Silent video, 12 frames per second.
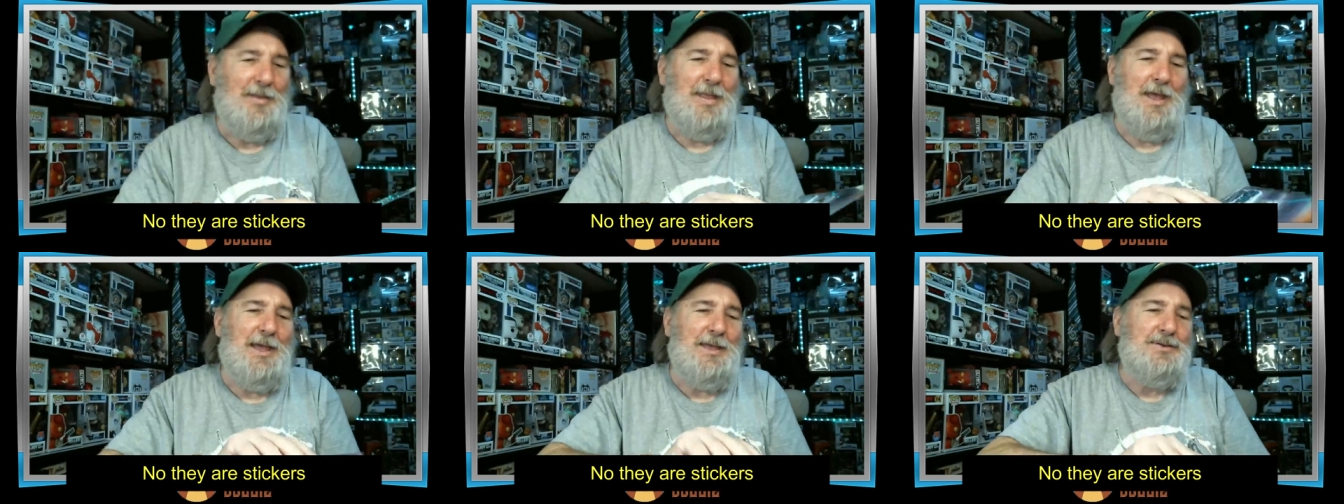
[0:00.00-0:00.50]

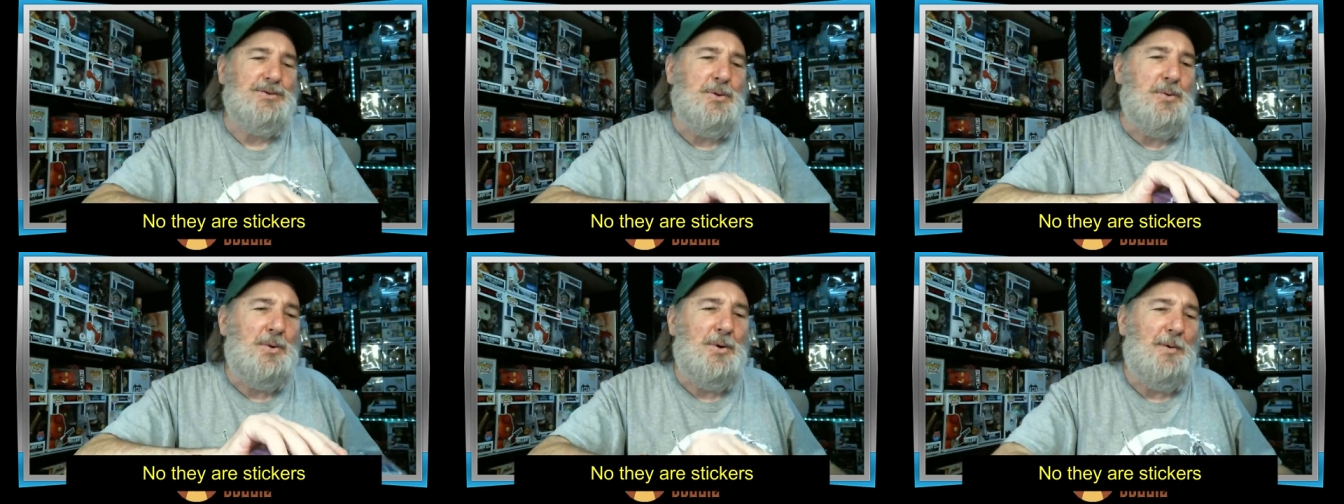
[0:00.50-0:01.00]
That is
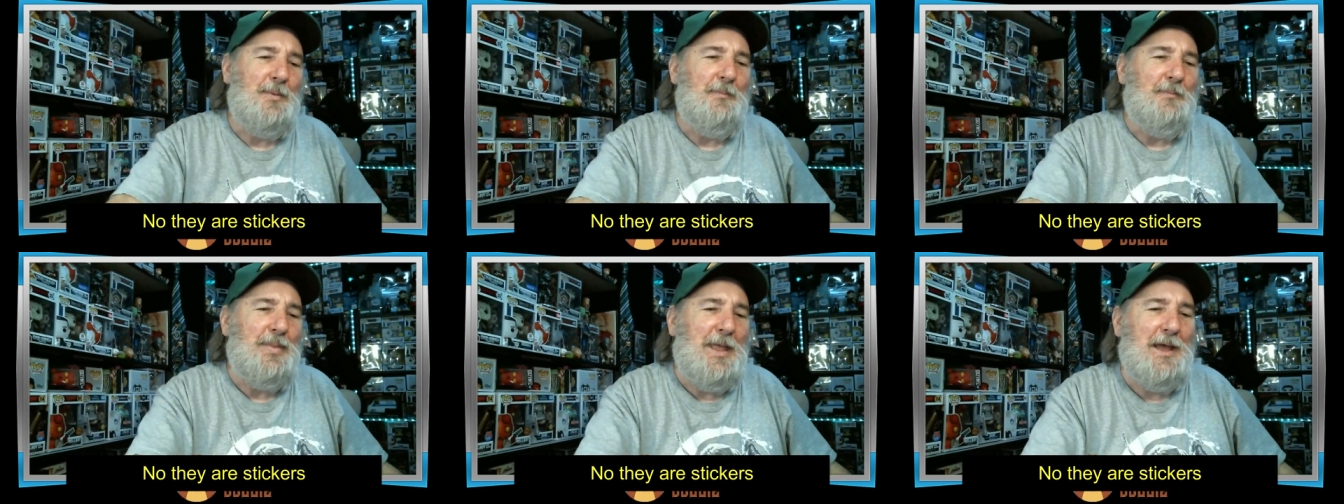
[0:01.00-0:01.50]
cool.
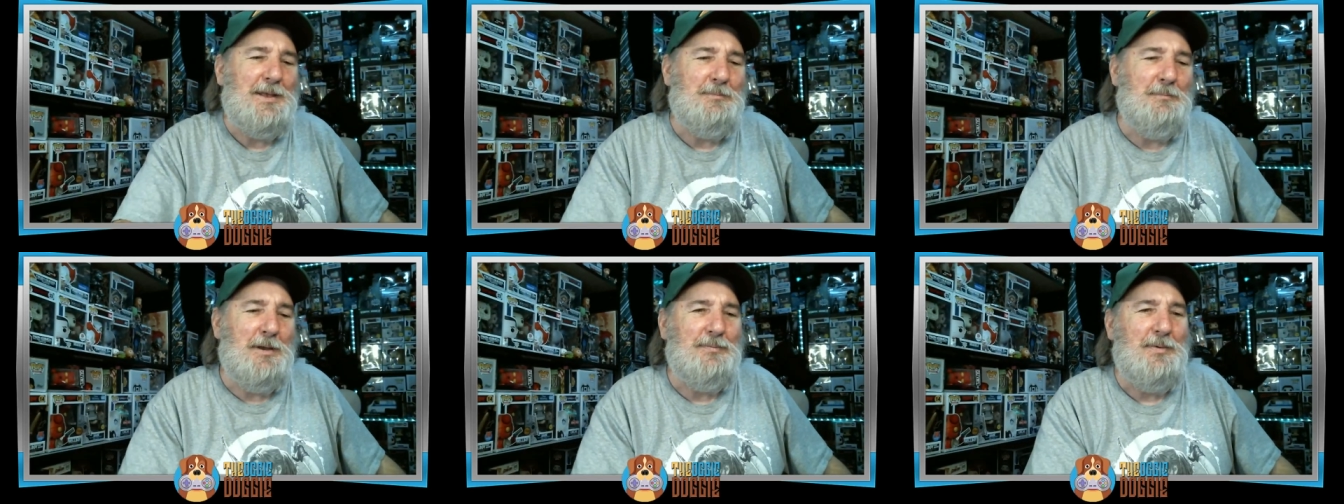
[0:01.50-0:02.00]
That is
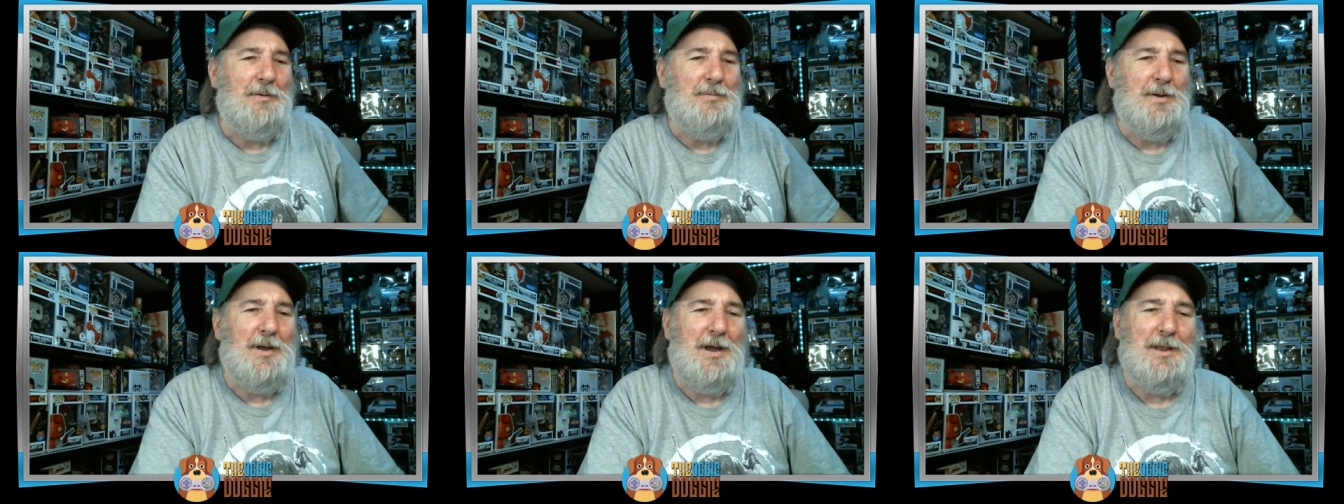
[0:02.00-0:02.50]
my
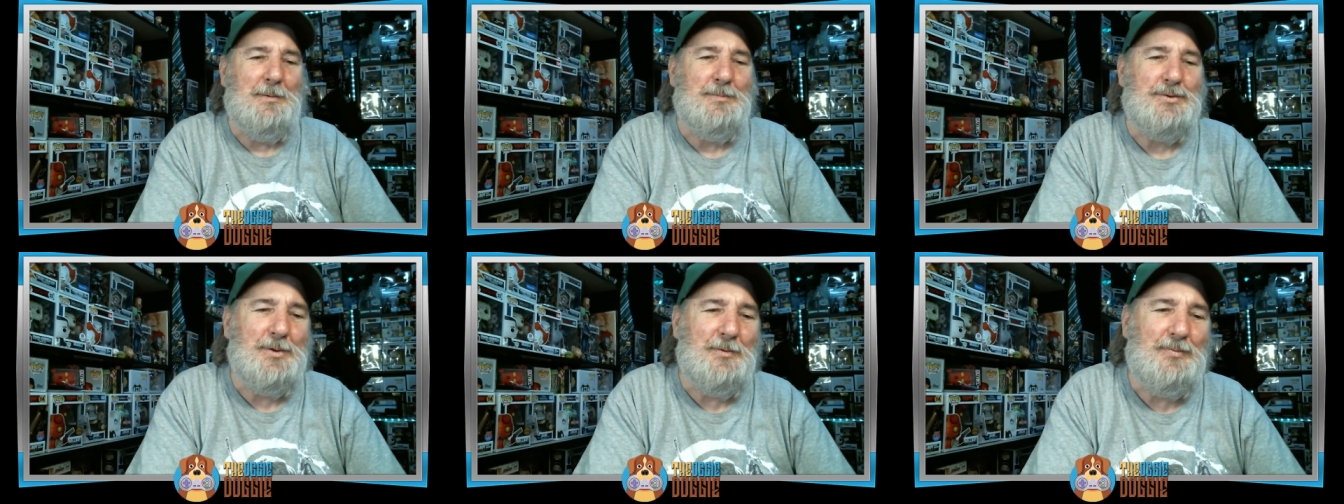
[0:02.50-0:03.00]
favorite item
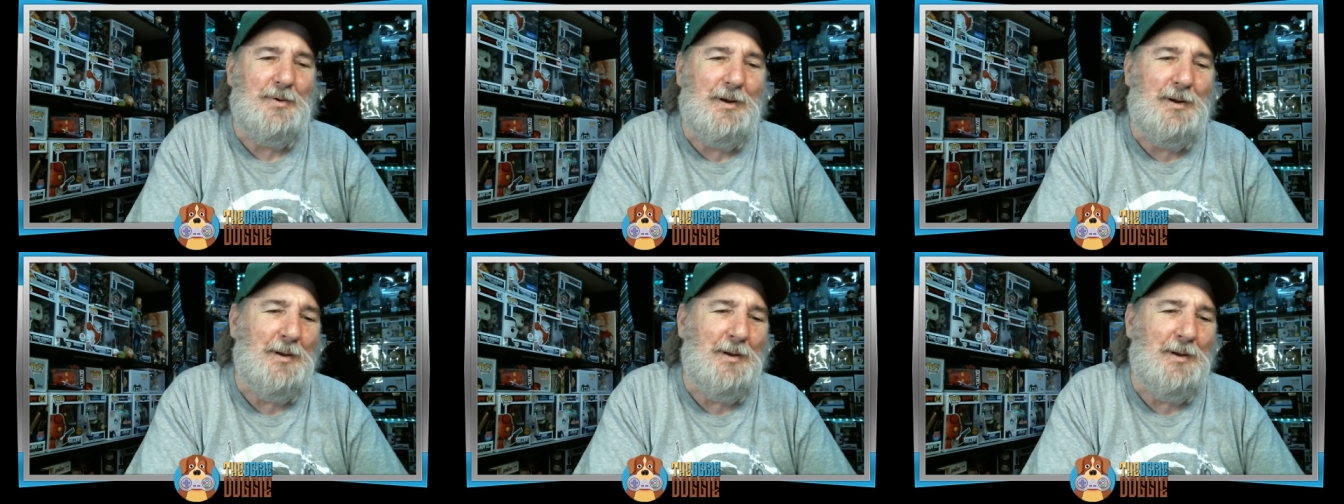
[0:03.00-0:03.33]
so far.